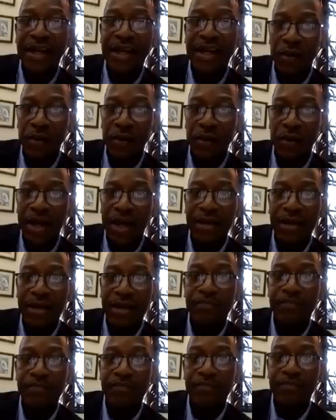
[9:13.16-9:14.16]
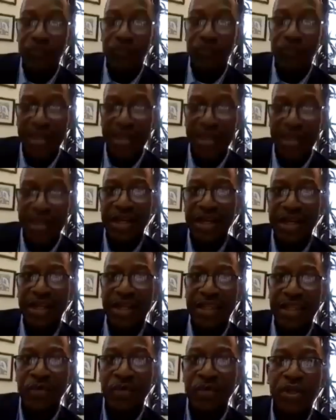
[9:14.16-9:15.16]
actually light years ahead.
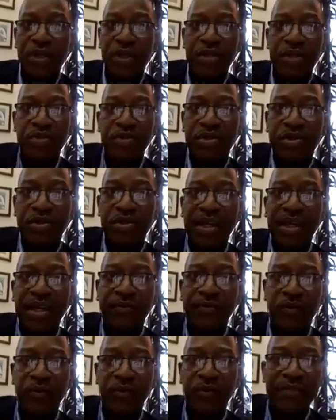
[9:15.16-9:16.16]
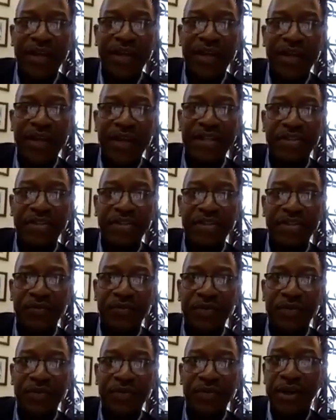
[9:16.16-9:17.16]
Yes, and I think we need to take
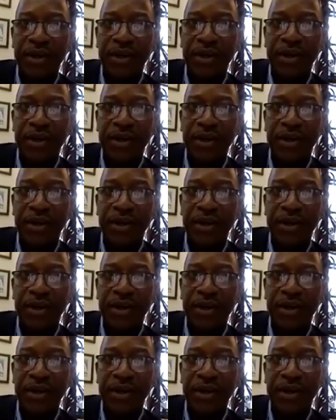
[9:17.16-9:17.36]
full